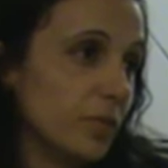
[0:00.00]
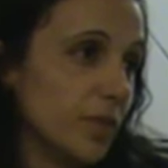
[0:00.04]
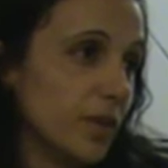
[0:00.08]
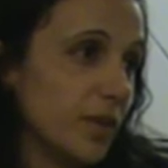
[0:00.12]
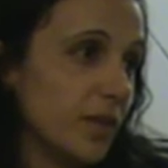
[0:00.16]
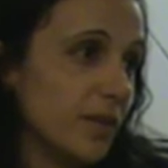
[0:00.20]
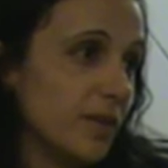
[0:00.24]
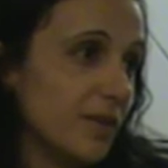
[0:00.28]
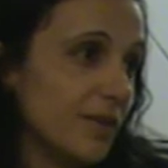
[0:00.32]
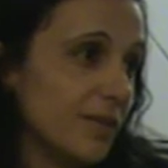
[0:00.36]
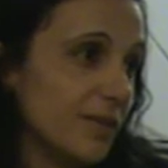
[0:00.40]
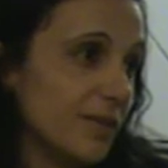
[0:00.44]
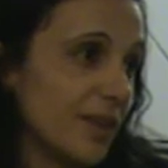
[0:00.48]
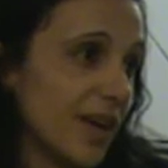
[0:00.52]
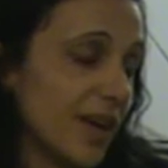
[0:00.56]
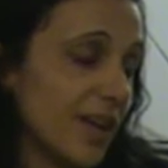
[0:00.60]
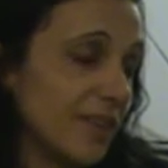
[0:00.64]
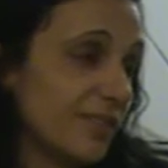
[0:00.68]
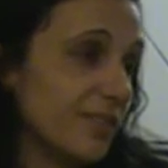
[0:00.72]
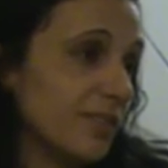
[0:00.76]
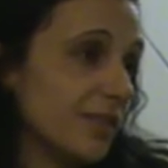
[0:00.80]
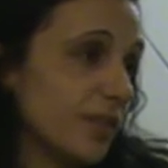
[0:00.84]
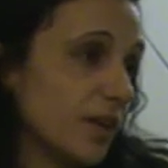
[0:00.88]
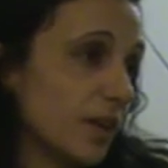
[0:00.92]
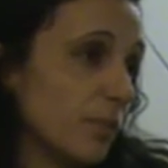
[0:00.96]
will be
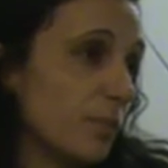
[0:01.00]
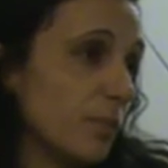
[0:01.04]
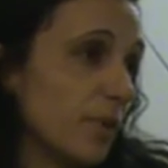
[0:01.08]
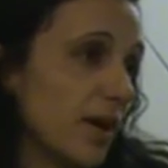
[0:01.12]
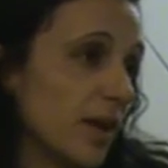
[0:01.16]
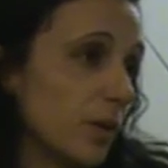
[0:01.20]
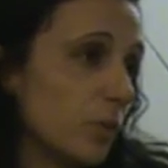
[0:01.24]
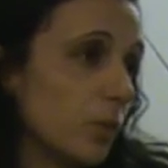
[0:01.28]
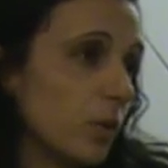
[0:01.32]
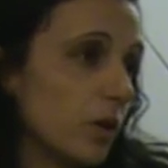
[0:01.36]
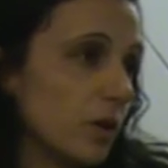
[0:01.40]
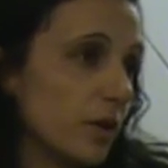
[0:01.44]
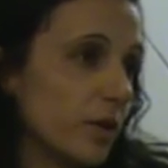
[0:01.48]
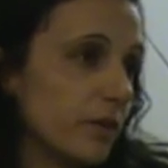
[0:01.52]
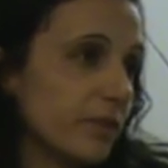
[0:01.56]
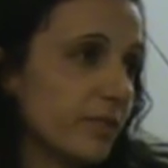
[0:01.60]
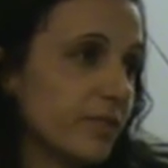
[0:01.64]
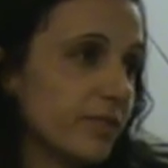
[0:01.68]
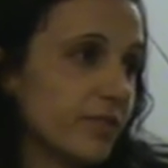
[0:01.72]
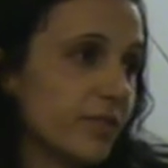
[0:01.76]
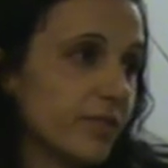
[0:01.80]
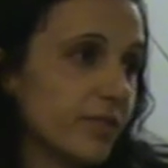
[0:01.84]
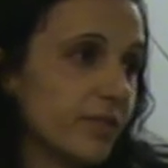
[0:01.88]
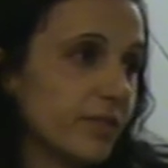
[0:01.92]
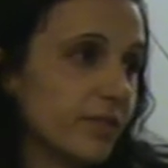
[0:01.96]
actually come back
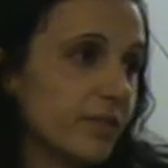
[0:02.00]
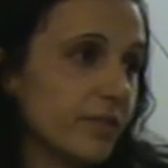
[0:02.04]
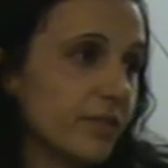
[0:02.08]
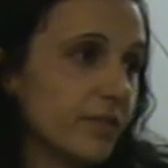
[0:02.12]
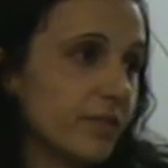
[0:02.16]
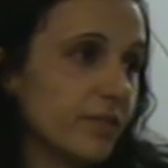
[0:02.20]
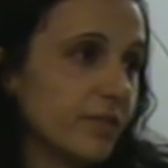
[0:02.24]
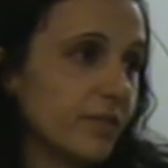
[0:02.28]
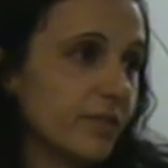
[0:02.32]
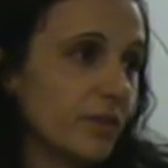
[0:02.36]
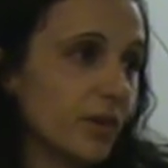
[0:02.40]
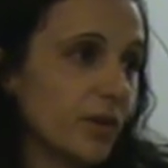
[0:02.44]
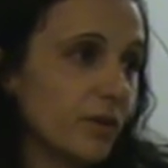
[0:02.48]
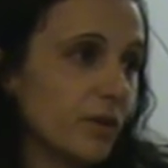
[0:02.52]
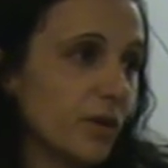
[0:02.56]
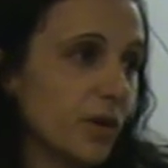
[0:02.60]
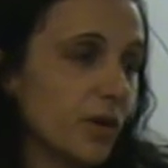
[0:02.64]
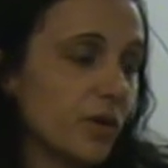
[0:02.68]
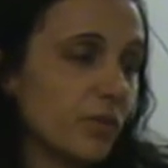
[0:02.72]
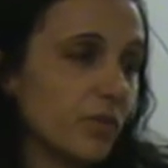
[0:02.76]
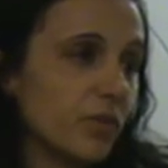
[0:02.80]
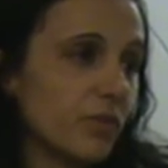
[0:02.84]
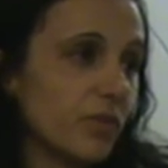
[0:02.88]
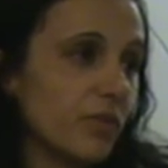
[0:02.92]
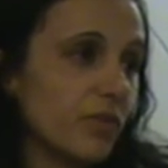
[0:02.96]
worse. So
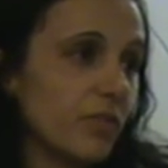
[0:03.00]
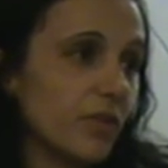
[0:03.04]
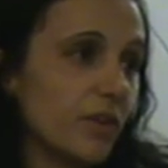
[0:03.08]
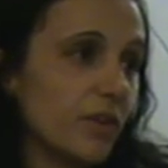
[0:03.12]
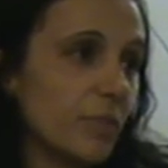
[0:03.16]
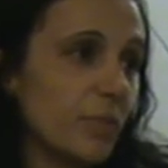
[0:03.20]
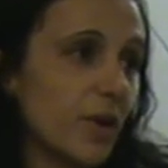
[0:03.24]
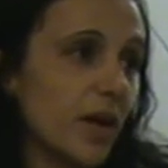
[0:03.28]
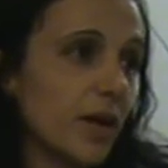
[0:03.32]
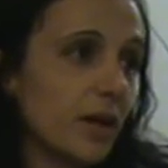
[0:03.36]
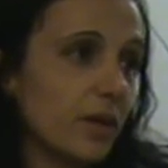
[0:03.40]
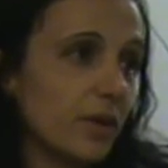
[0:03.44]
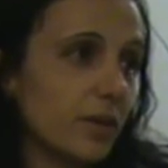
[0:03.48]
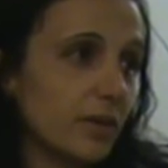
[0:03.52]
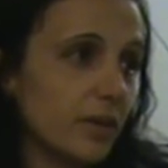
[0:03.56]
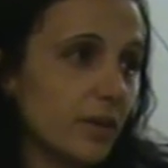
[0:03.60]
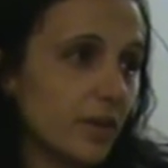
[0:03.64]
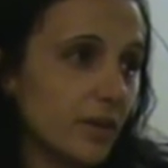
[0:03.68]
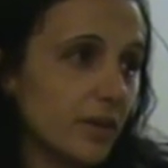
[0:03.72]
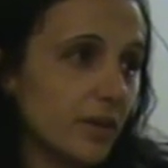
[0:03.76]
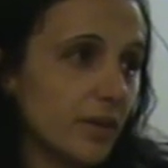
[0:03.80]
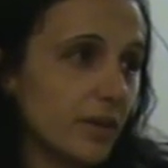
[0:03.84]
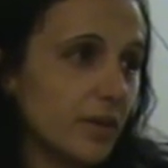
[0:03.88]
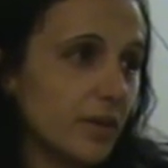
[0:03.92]
culls are a very bad idea.